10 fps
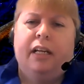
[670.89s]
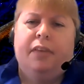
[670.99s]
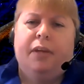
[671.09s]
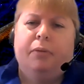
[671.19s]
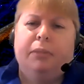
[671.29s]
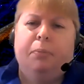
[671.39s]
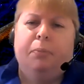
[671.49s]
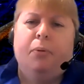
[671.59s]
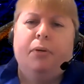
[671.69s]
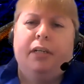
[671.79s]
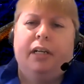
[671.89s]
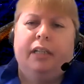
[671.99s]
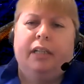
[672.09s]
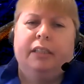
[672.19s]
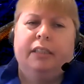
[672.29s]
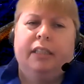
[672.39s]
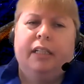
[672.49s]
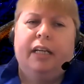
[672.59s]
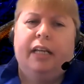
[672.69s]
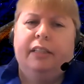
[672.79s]
that was born in us
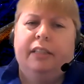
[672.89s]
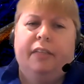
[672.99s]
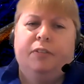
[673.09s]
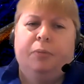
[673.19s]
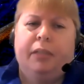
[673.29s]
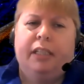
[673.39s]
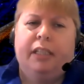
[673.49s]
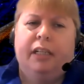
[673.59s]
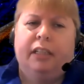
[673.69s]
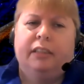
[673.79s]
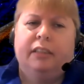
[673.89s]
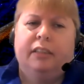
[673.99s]
and lives within us.